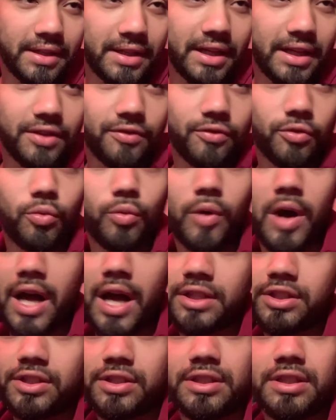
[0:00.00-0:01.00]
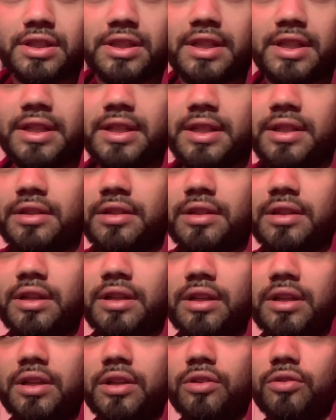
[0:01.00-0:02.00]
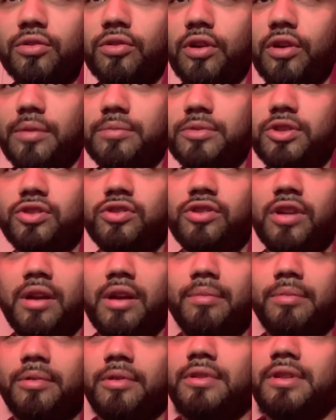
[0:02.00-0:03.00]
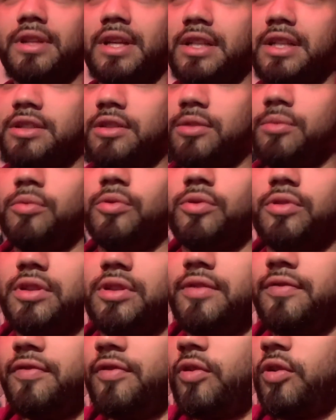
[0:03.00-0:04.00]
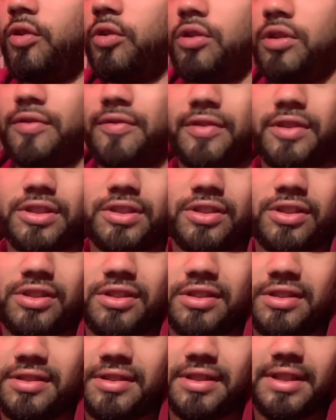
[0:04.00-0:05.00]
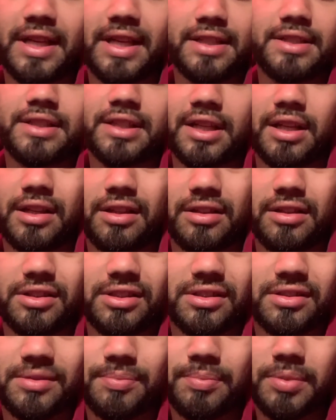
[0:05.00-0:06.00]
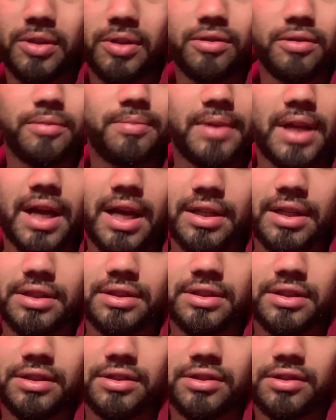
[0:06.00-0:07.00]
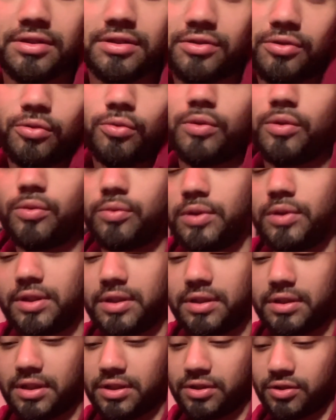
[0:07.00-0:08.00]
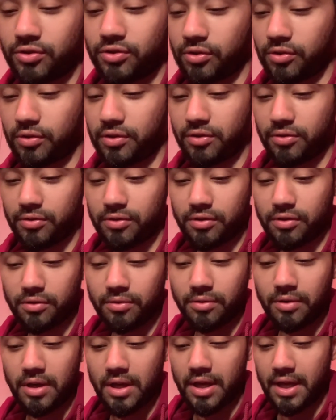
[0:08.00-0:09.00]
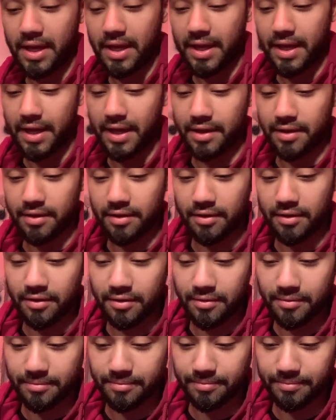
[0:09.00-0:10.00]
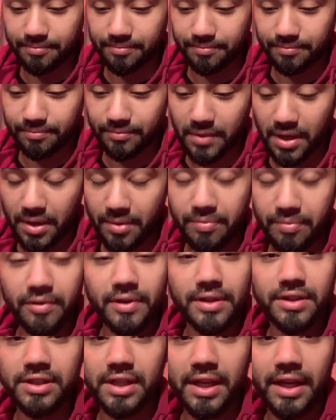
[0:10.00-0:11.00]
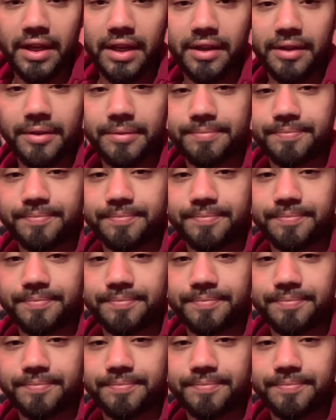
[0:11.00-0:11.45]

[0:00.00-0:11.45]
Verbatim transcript: Thanks for watching, and you know, I'm just trying to build a nice community for all of us to just get together, just build the knowledge and just do what we enjoy, you know. And um, I appreciate it.